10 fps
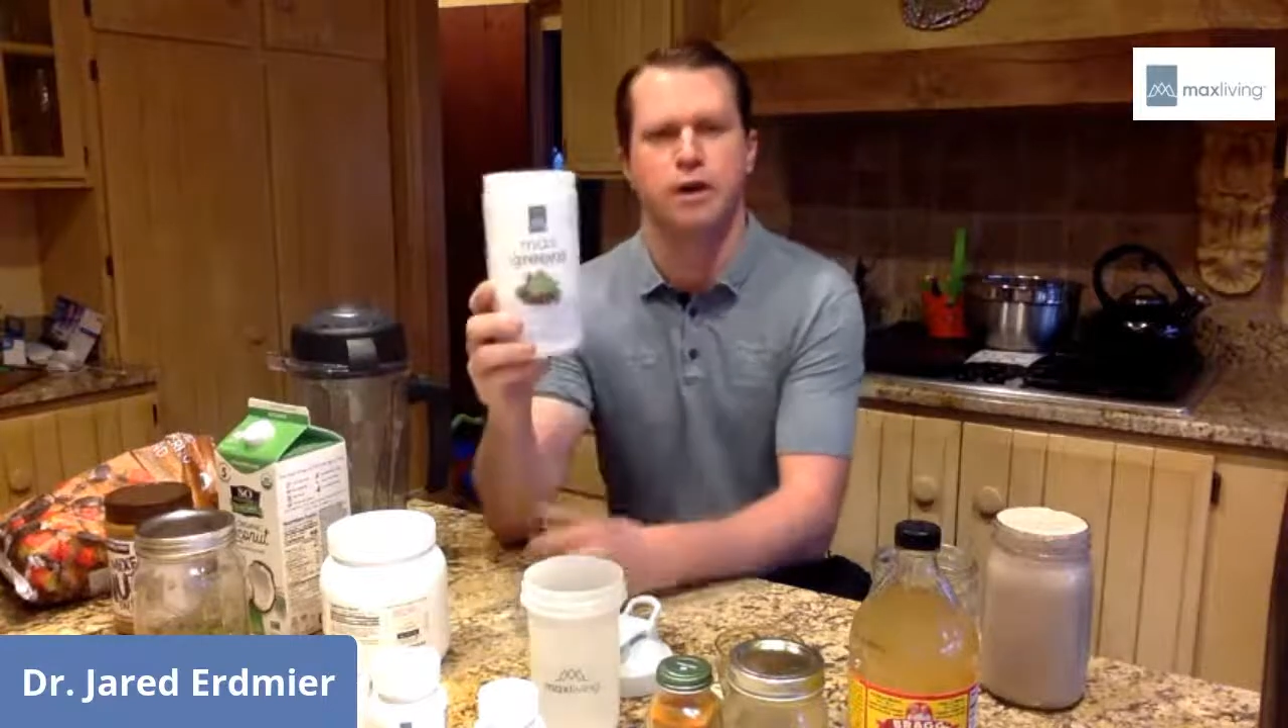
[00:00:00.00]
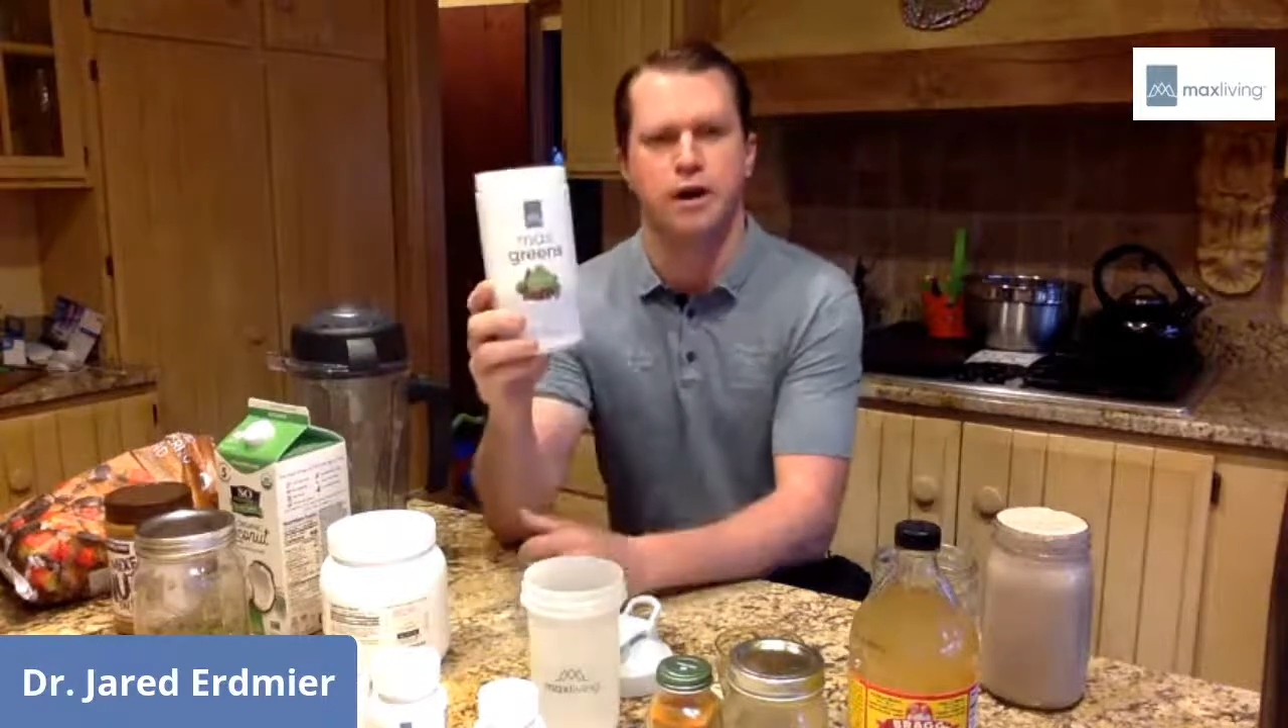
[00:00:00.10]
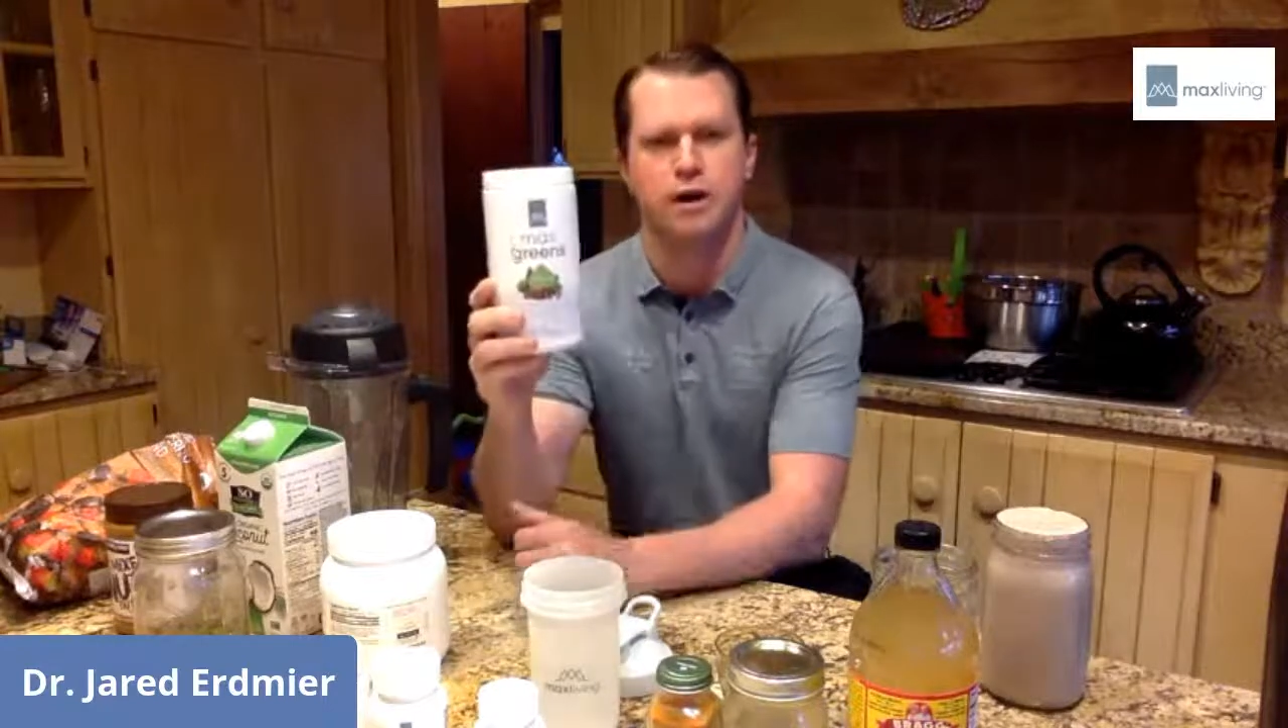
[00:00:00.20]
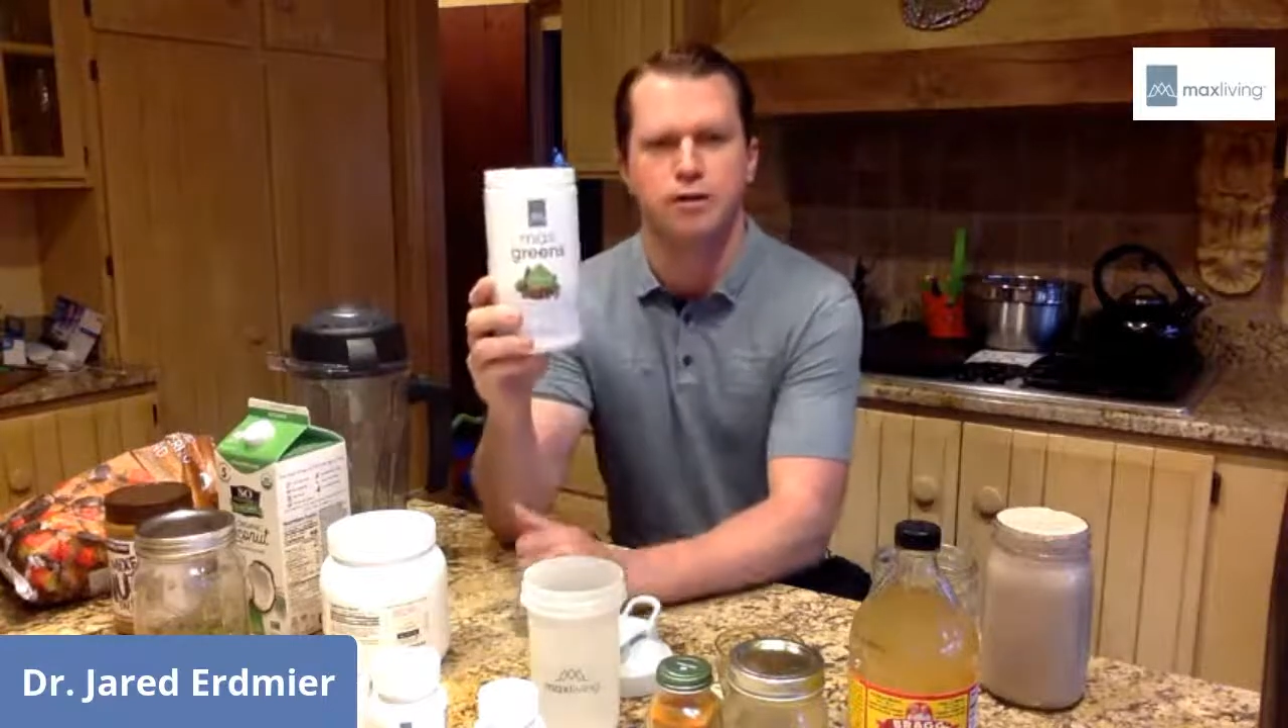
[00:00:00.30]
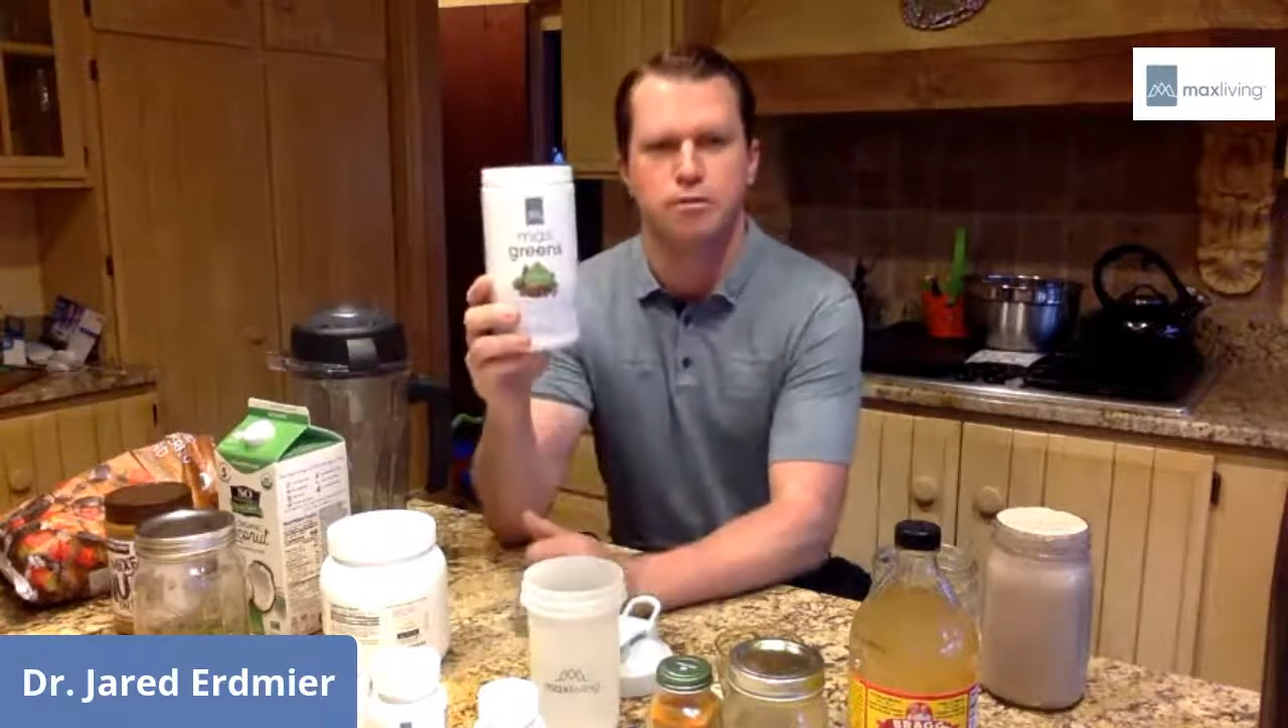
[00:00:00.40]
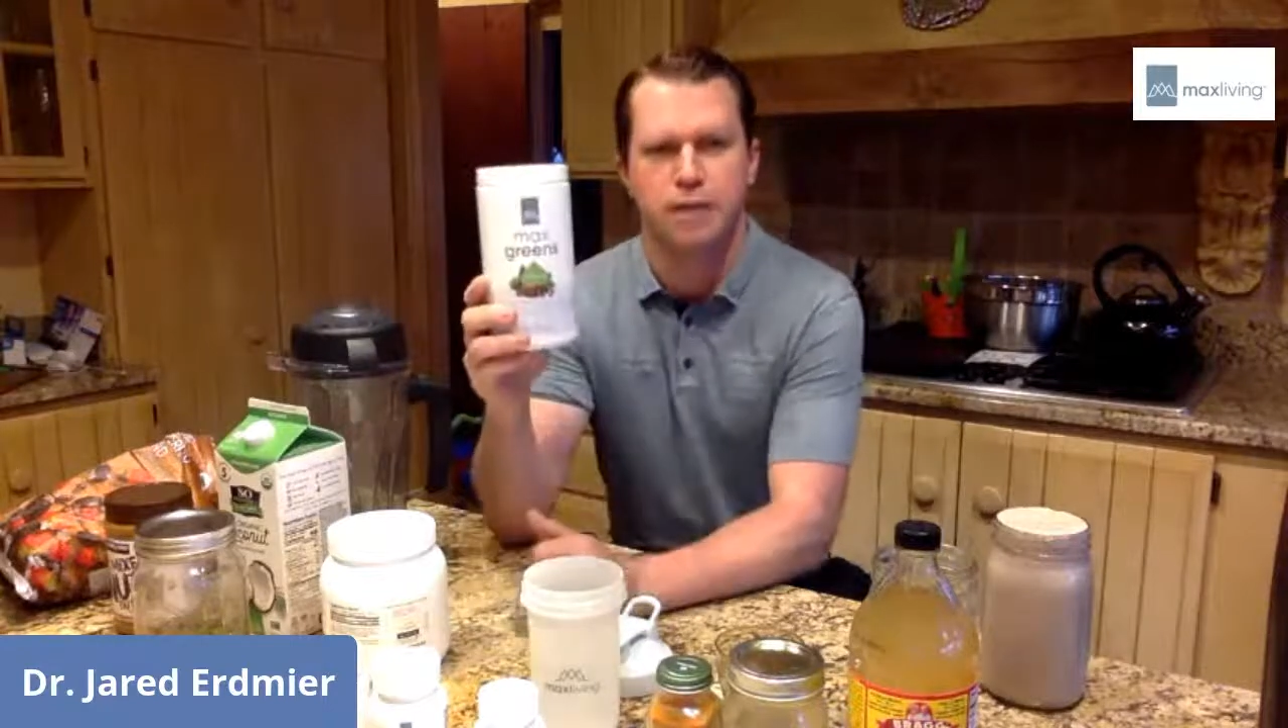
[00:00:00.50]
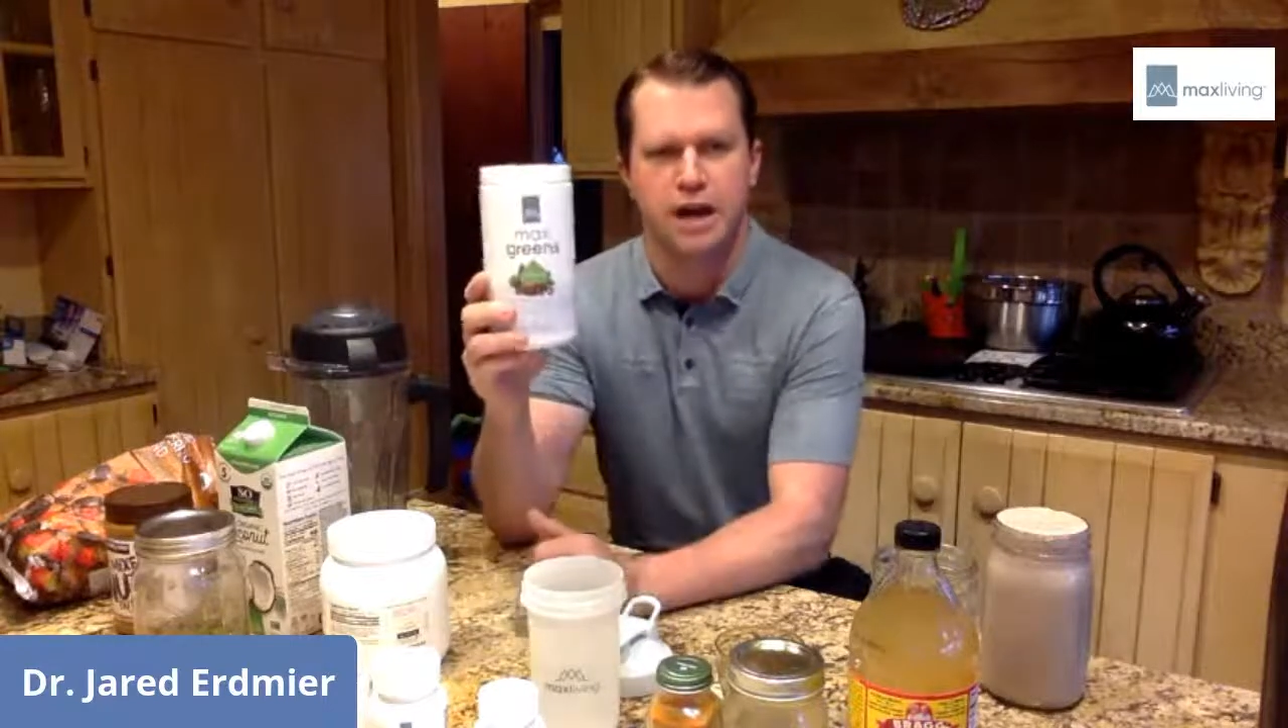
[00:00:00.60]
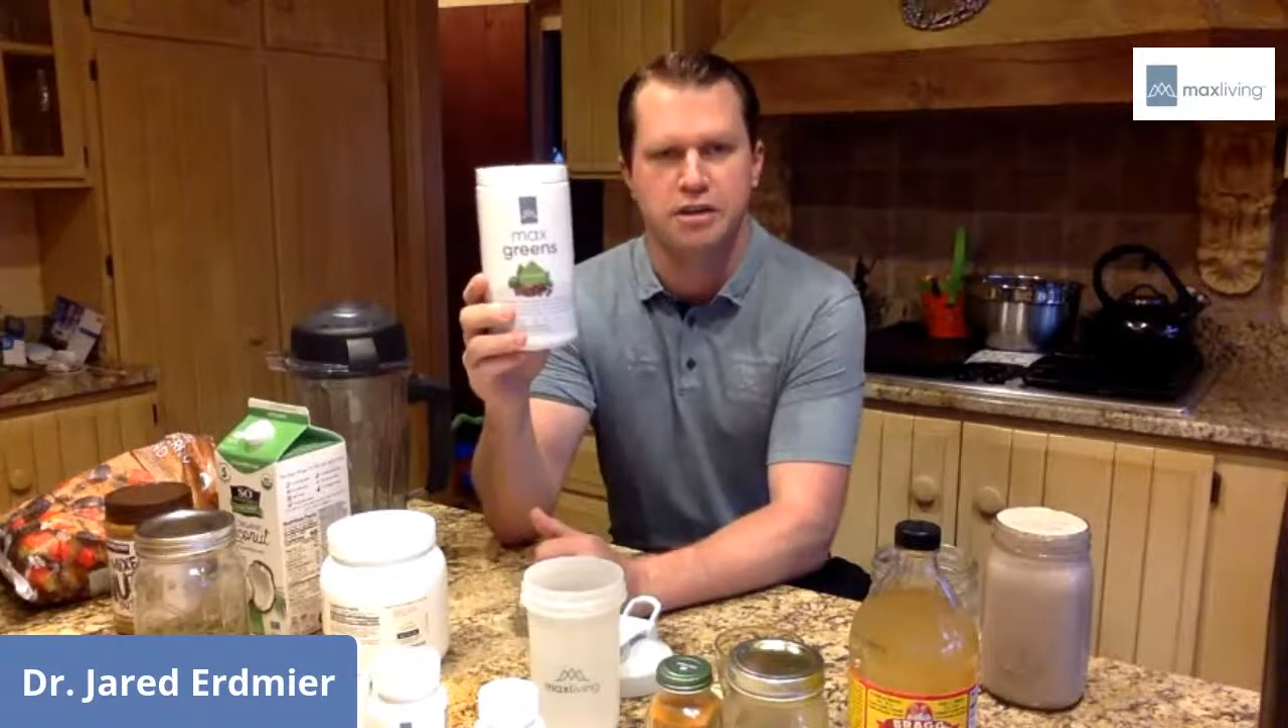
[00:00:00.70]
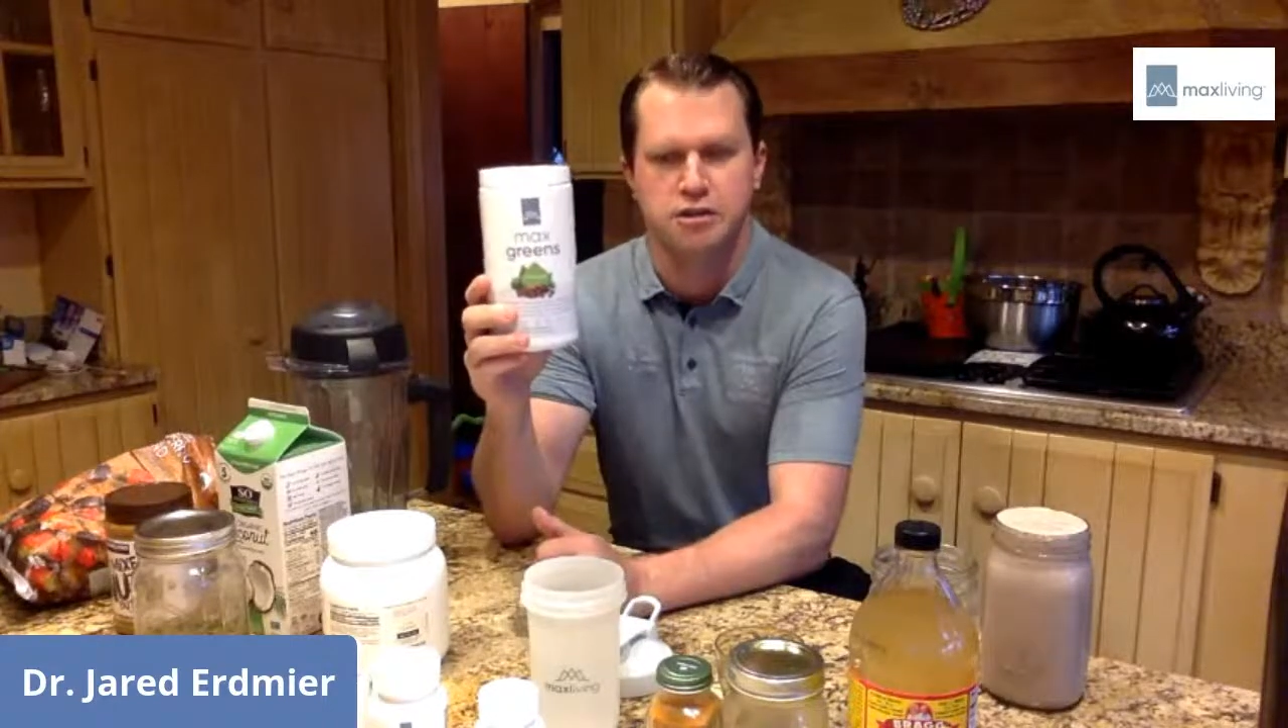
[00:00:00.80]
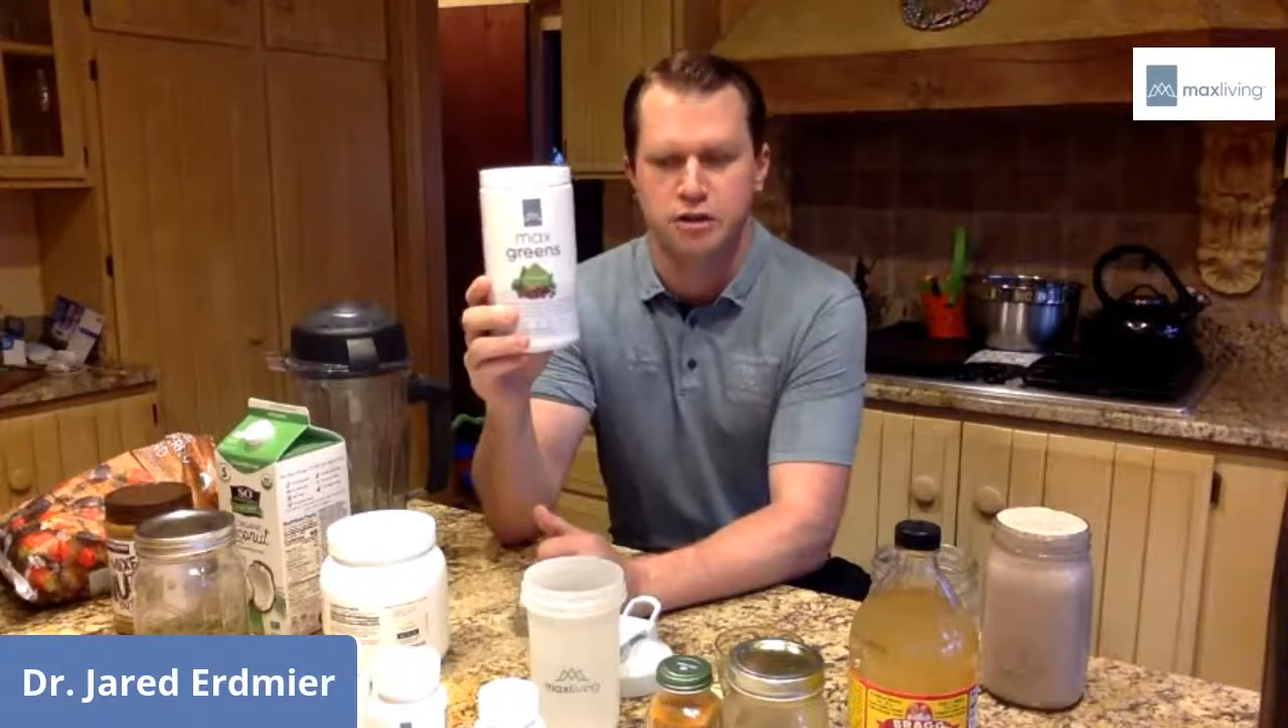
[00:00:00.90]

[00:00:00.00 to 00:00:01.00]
of Max